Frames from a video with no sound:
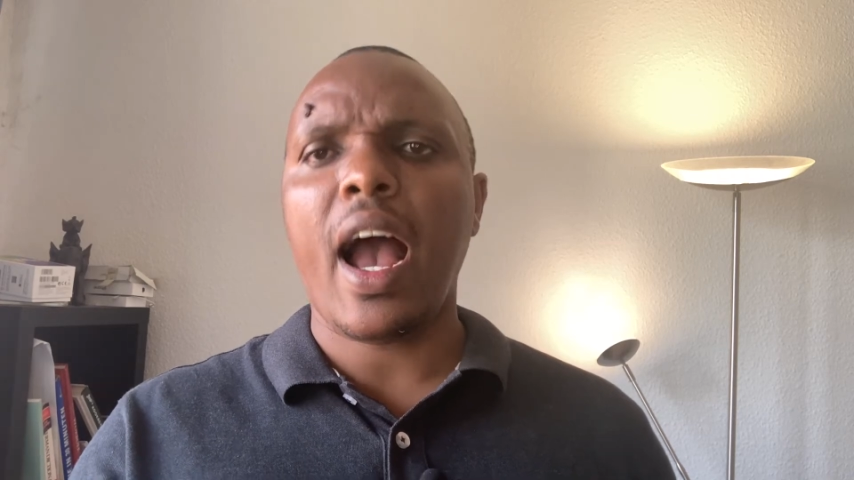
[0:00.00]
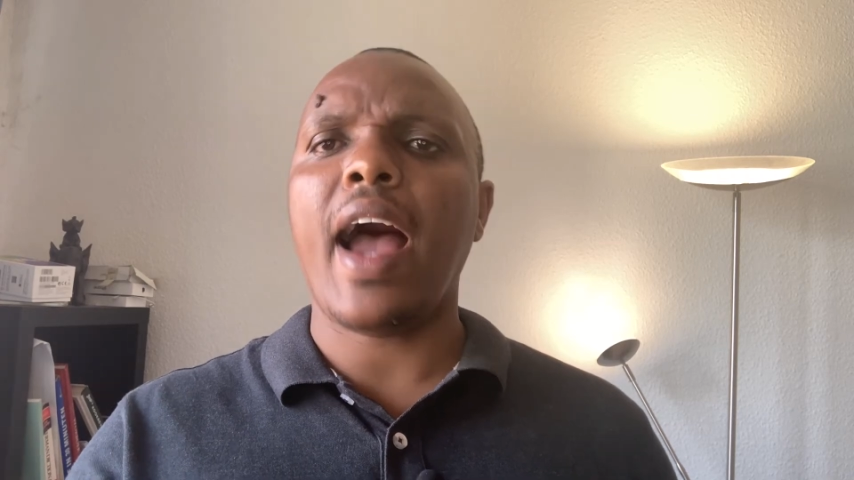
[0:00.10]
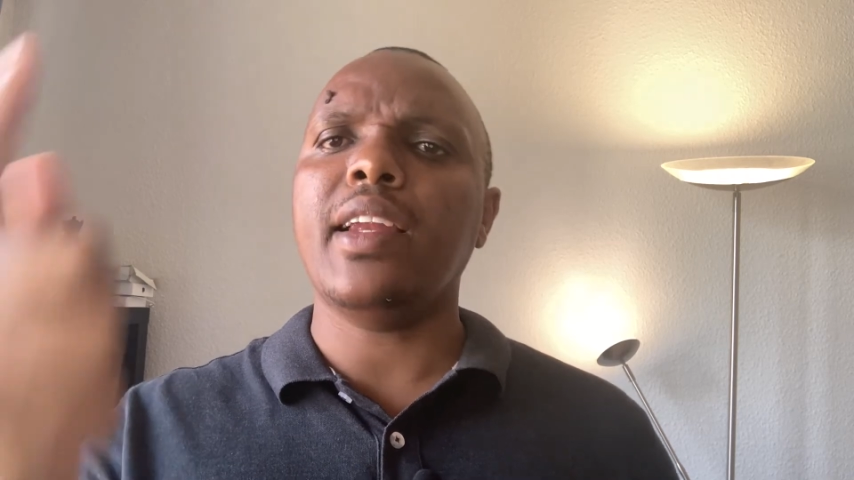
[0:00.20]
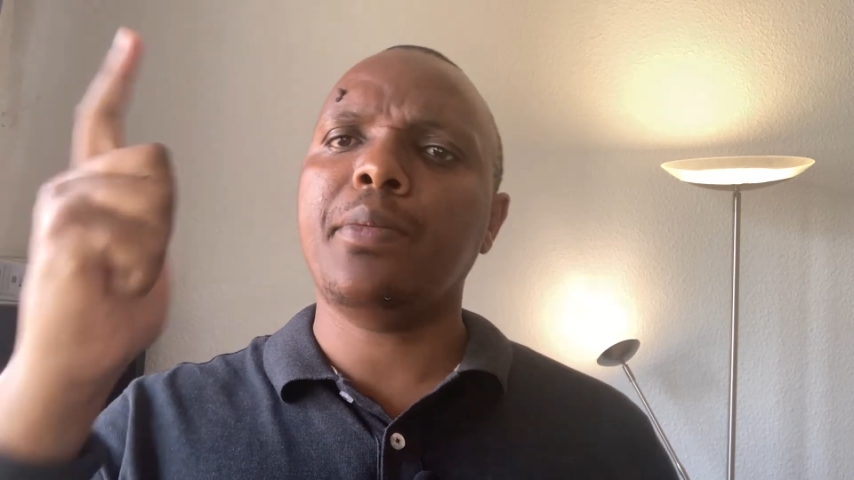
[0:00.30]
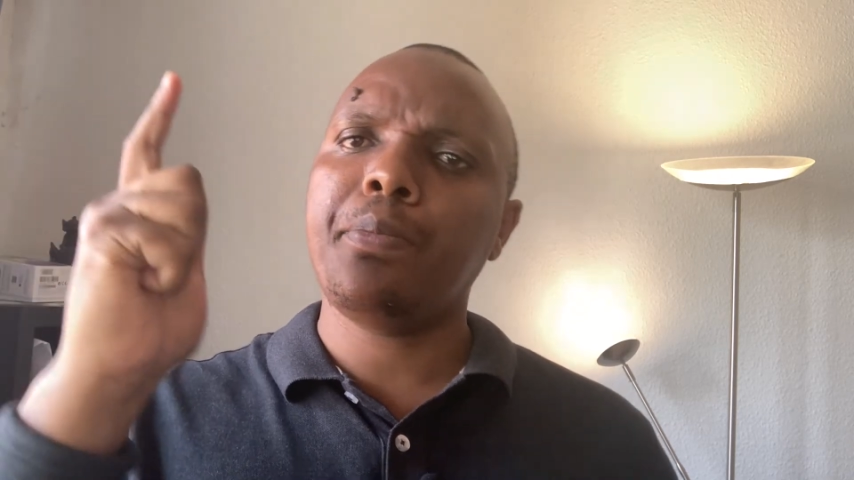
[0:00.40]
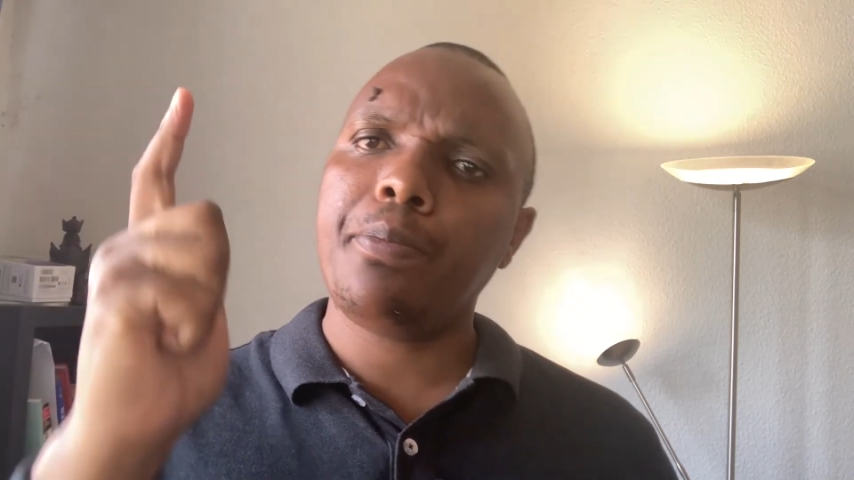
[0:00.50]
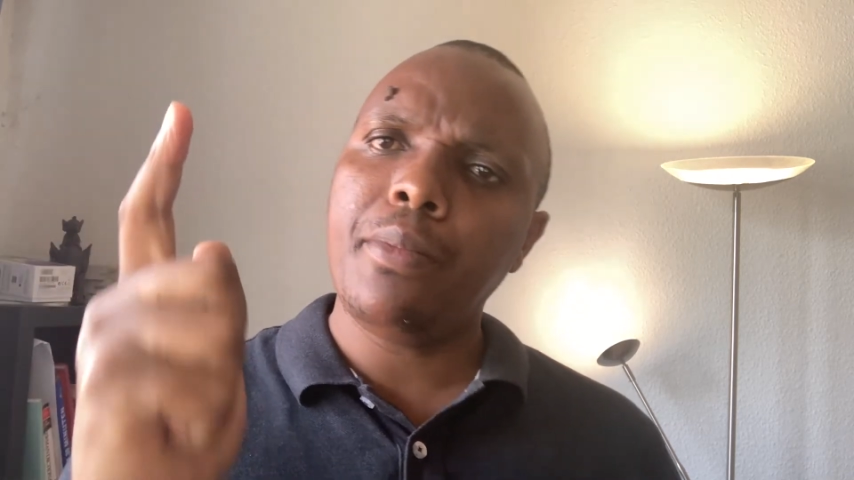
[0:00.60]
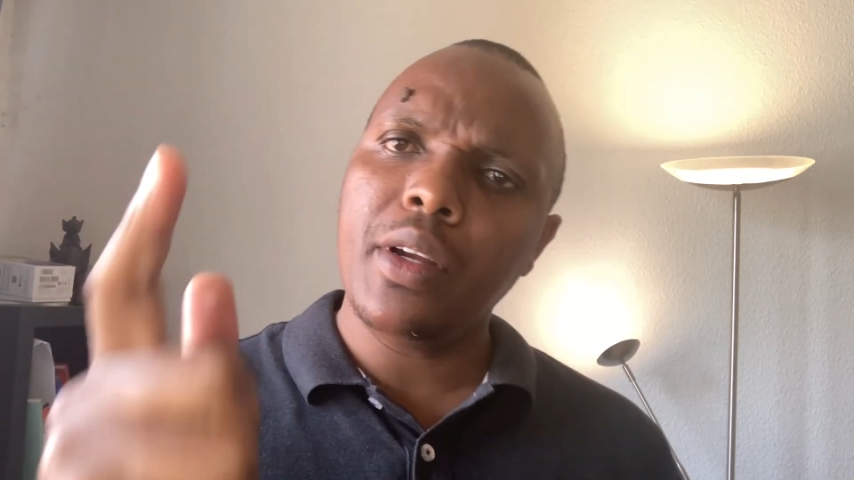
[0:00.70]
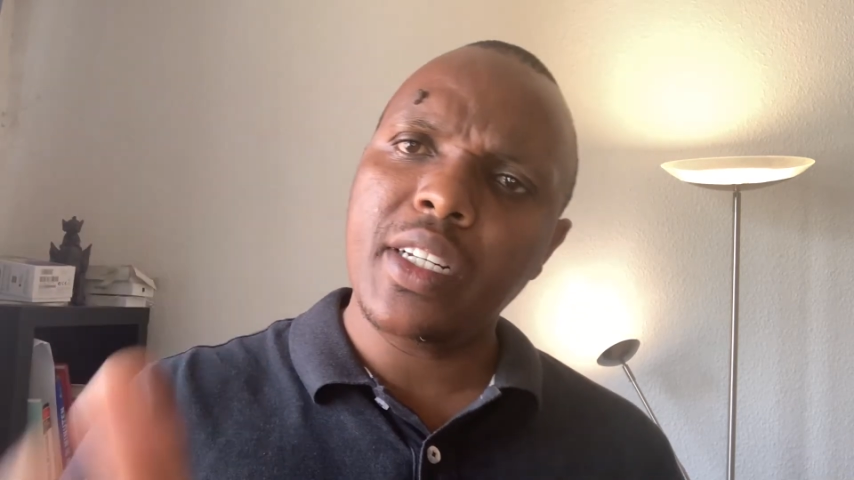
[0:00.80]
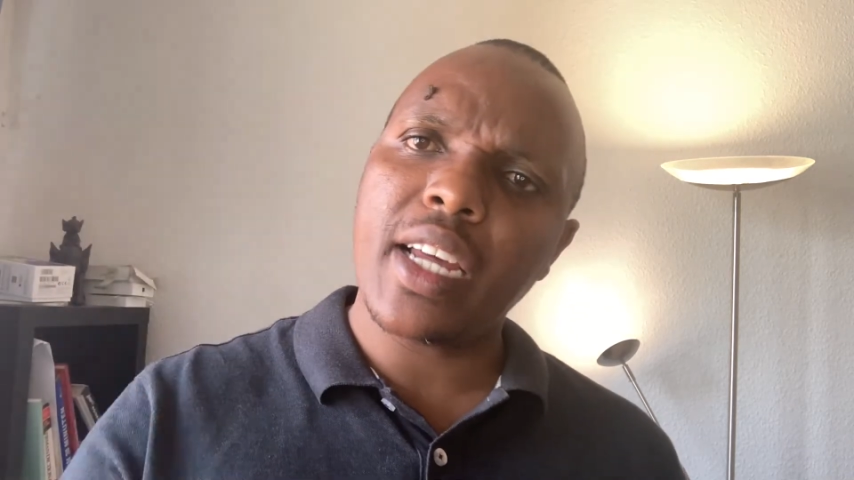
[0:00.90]
and
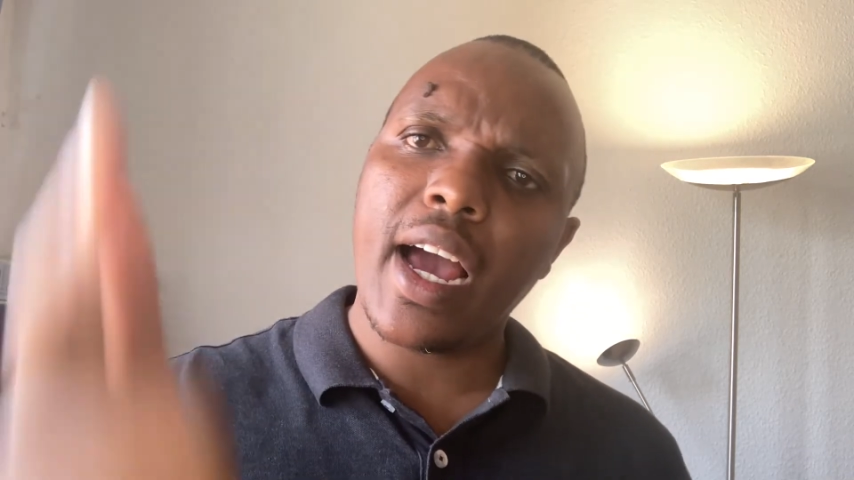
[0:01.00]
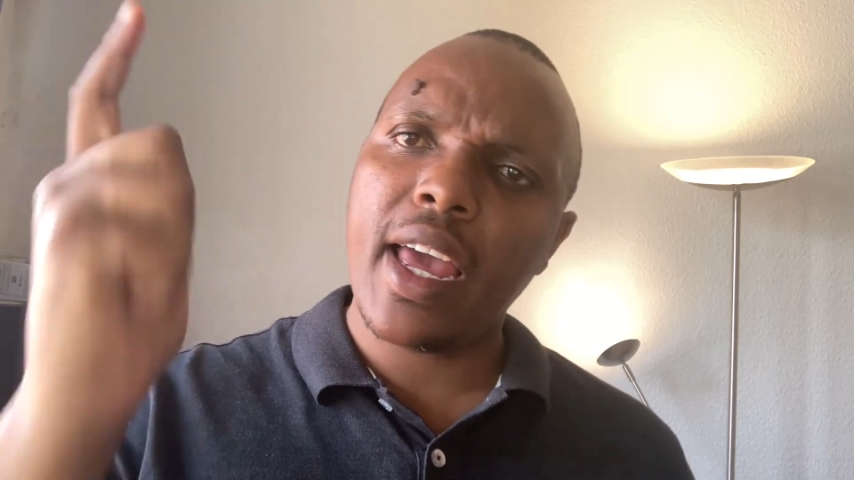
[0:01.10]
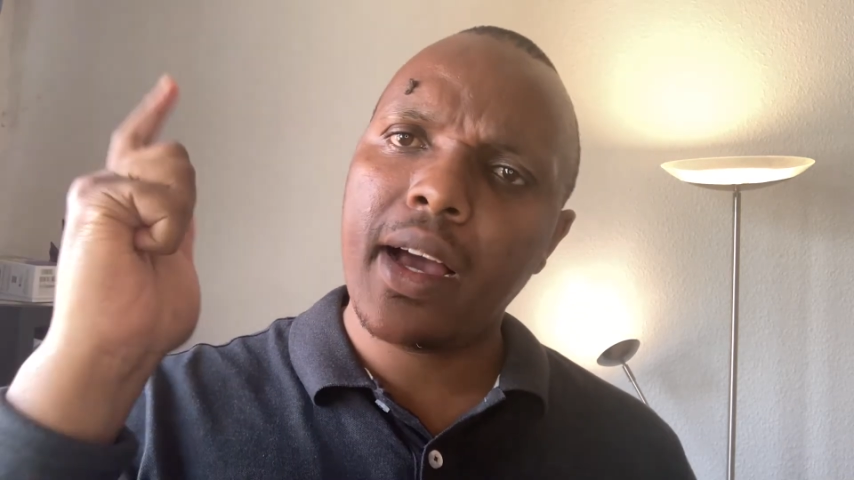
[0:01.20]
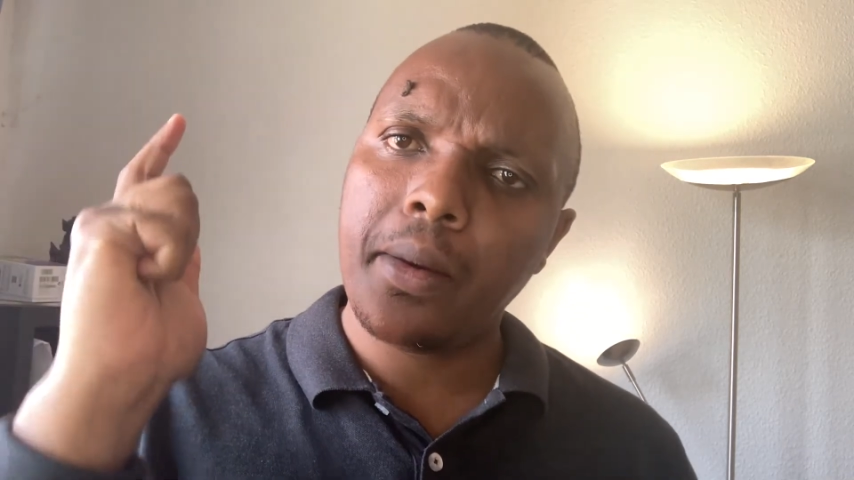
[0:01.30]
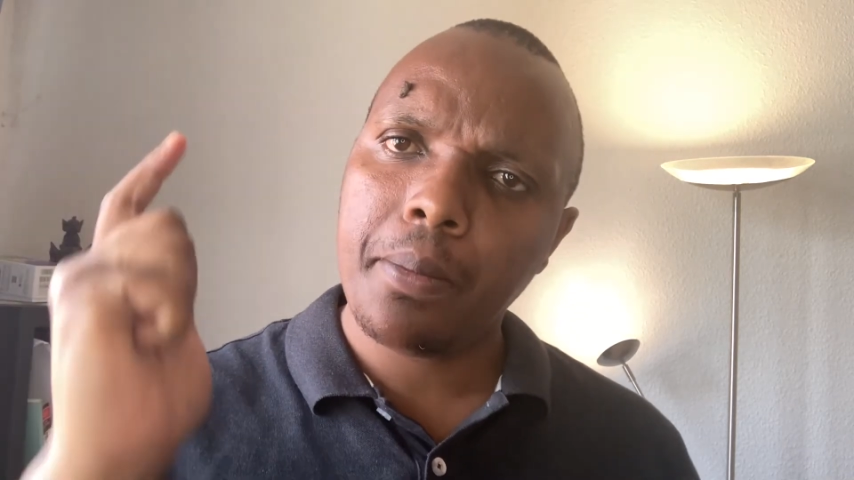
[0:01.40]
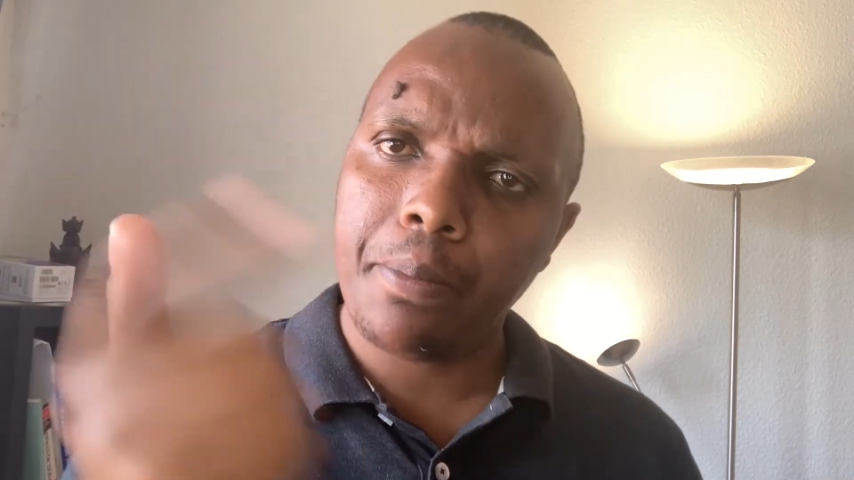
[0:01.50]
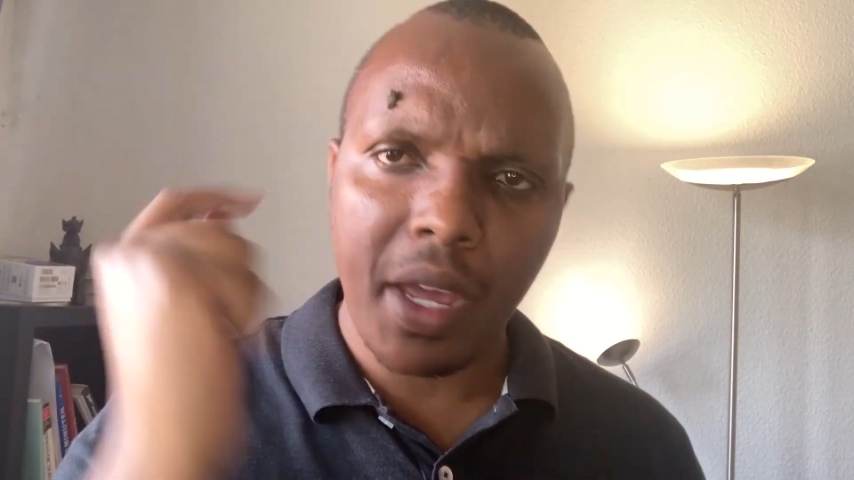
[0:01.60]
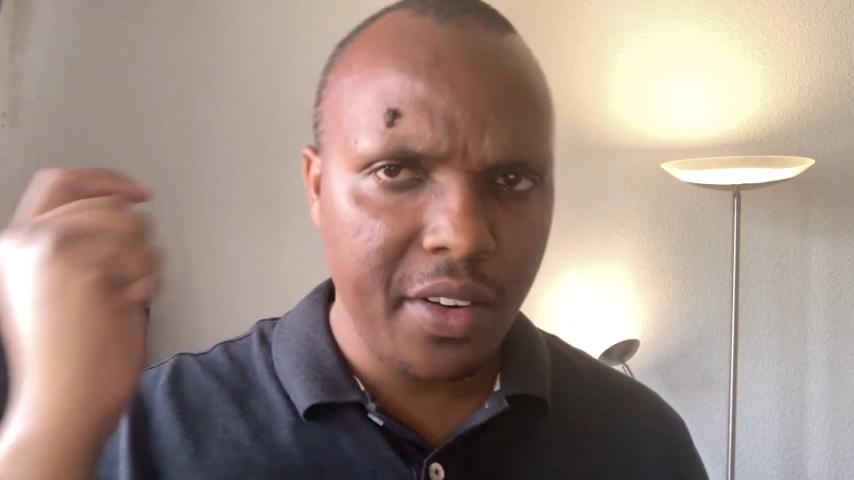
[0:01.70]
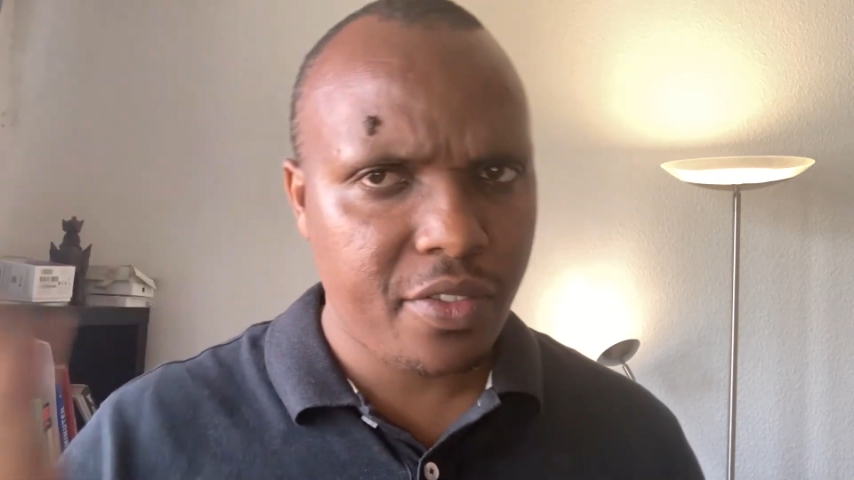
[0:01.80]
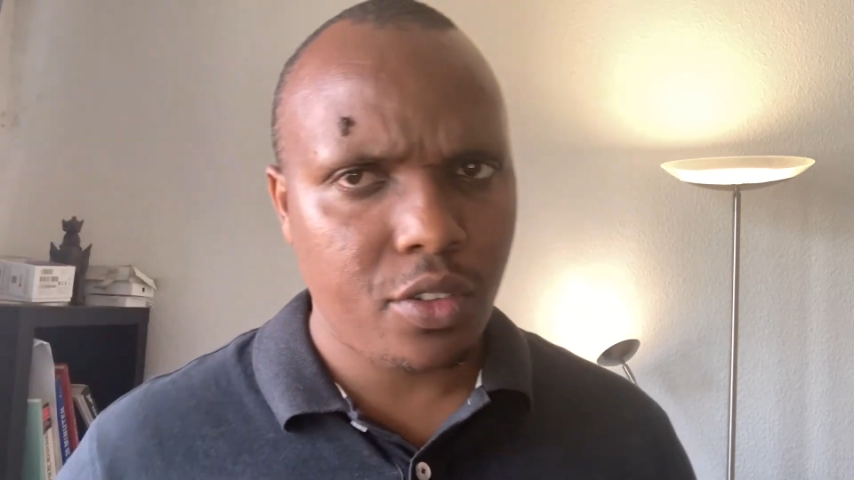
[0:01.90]
retire
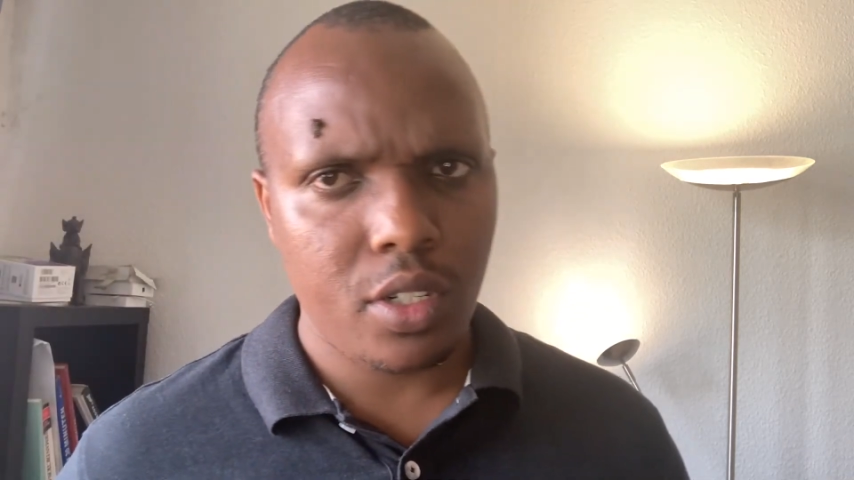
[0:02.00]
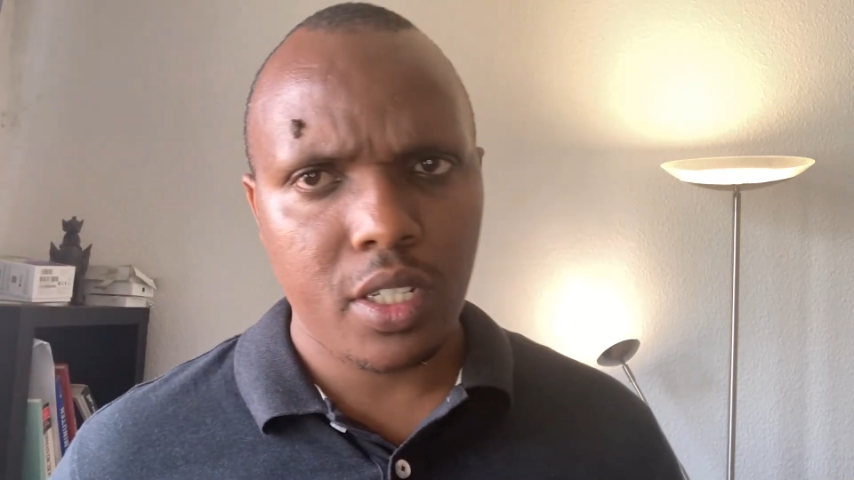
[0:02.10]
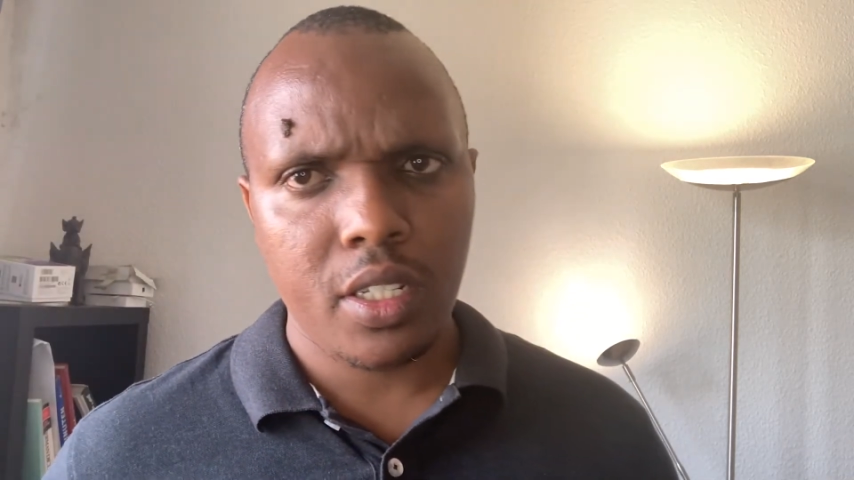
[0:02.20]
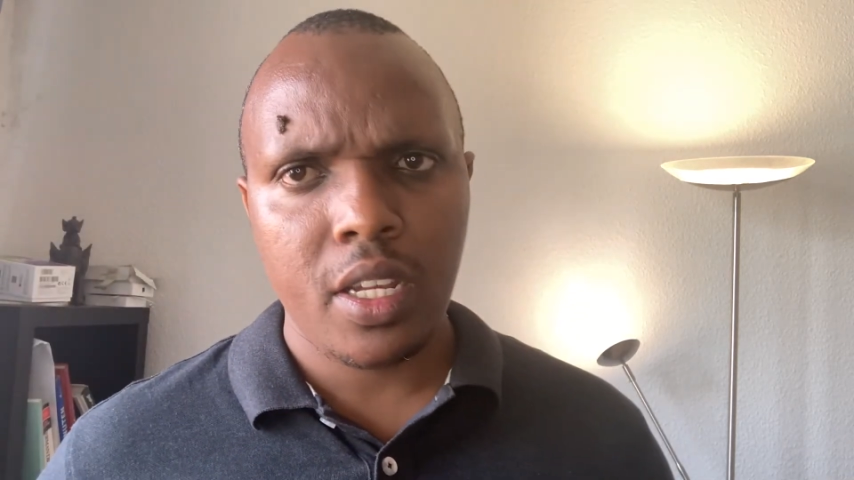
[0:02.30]
painfully.